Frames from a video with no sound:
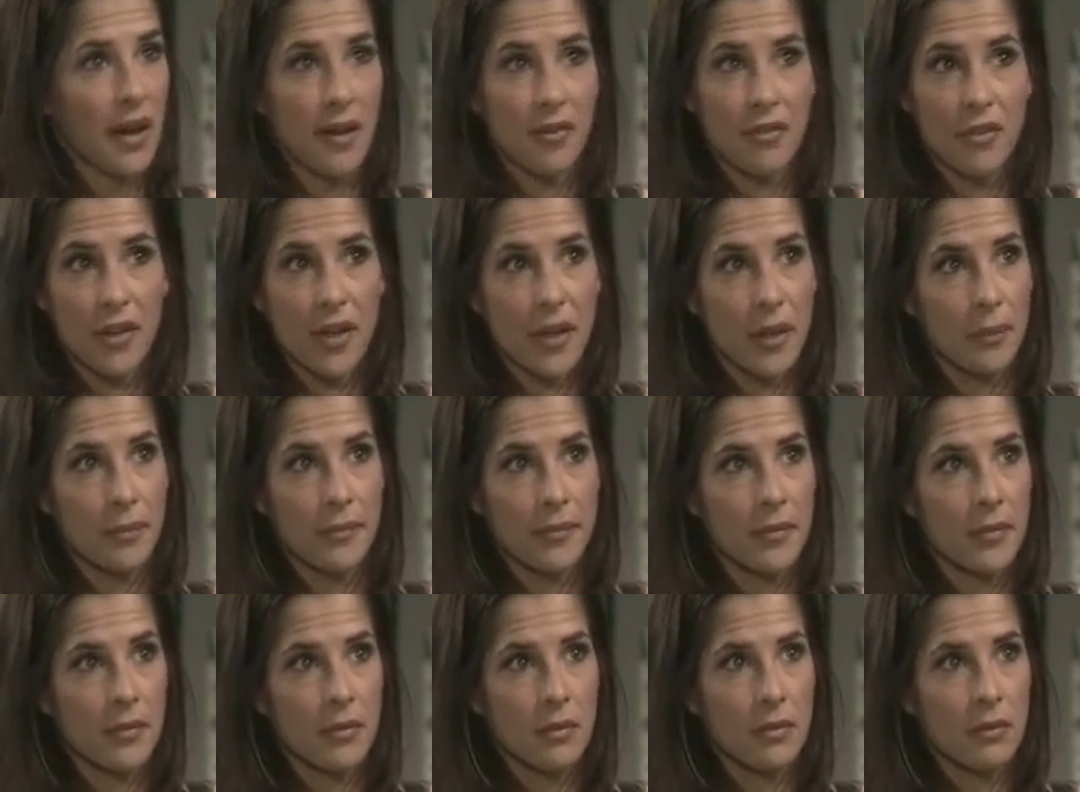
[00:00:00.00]
die for
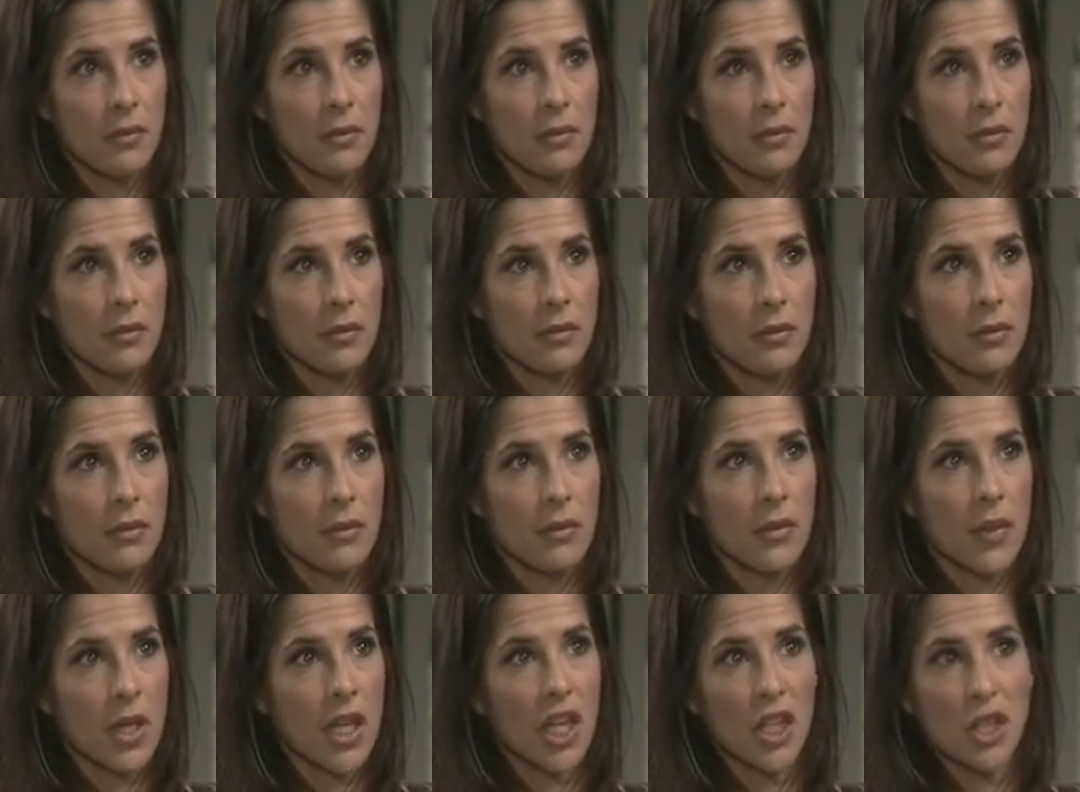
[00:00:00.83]
him.
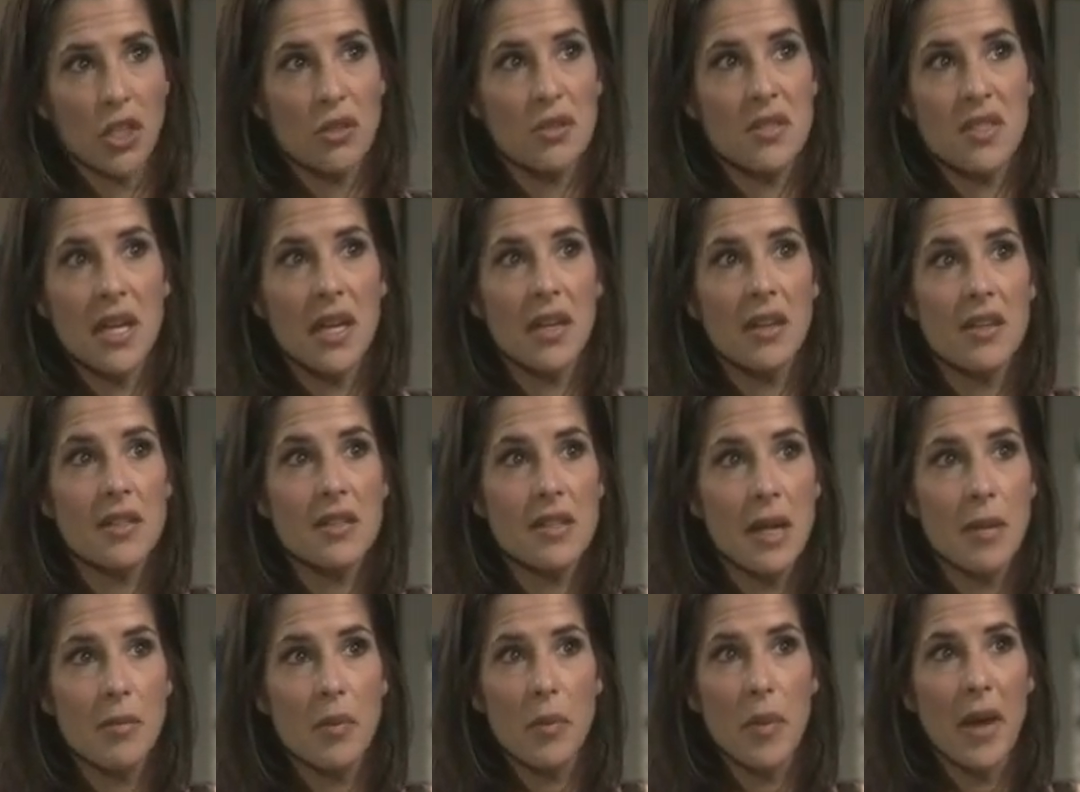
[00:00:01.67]
Can you say the
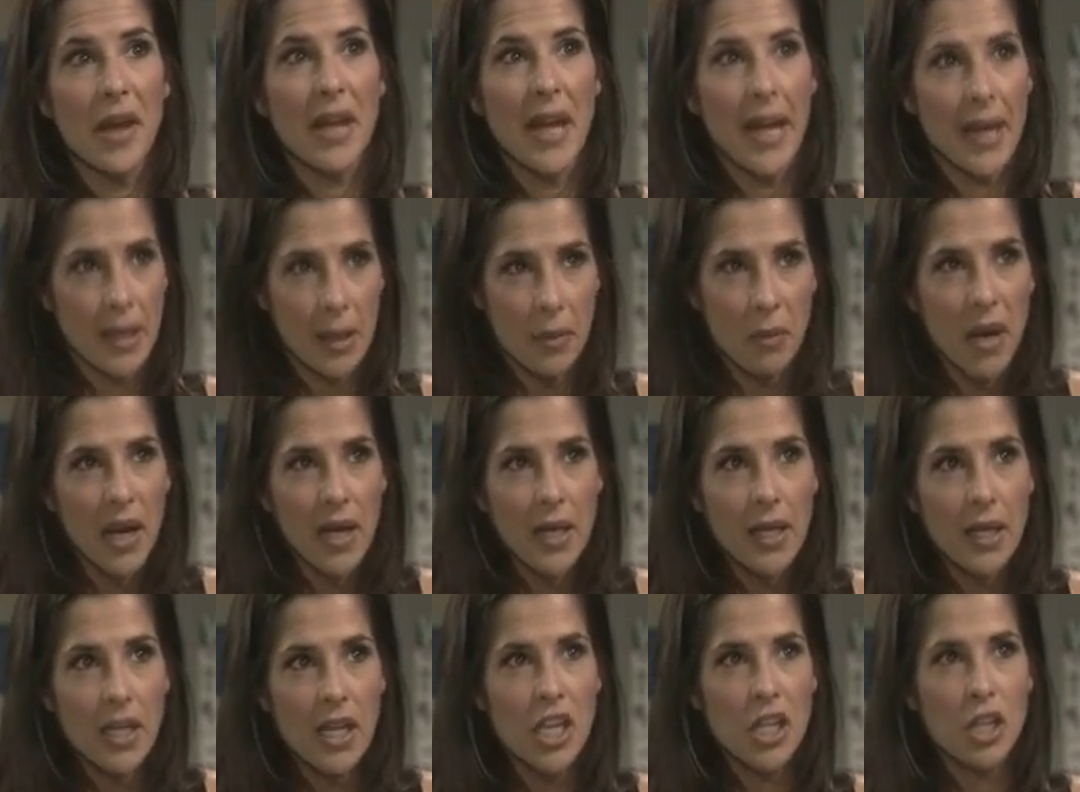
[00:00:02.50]
same about
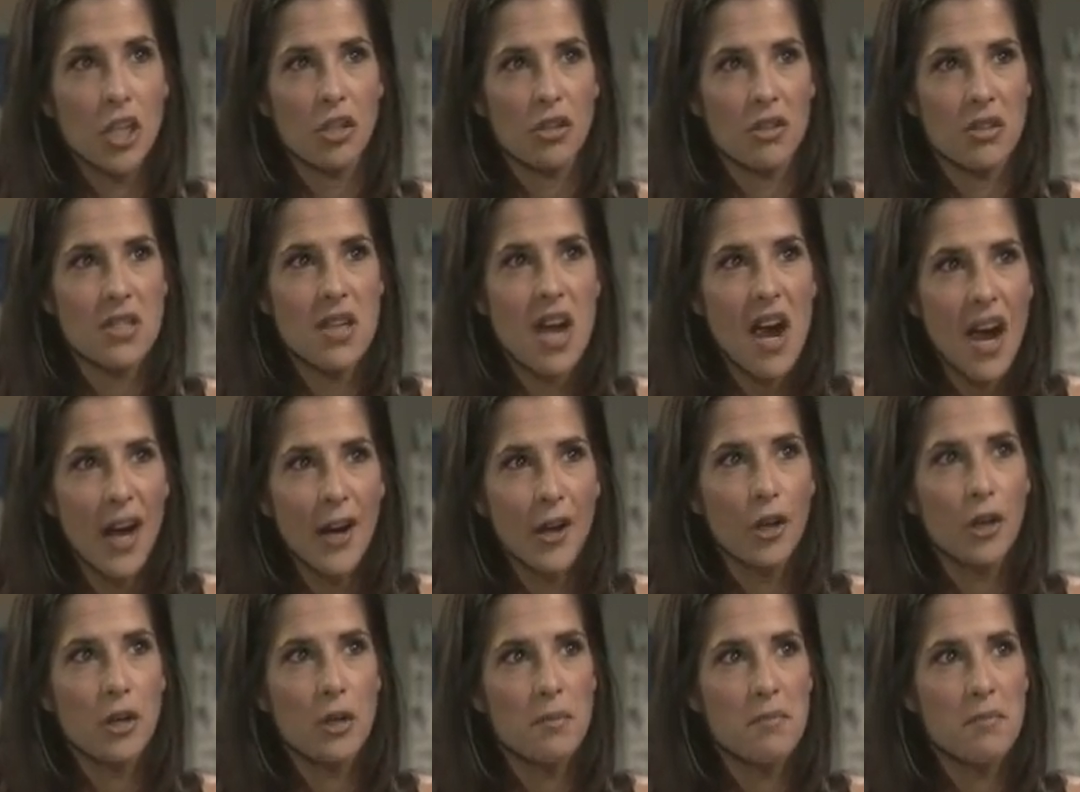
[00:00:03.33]
anybody in your entire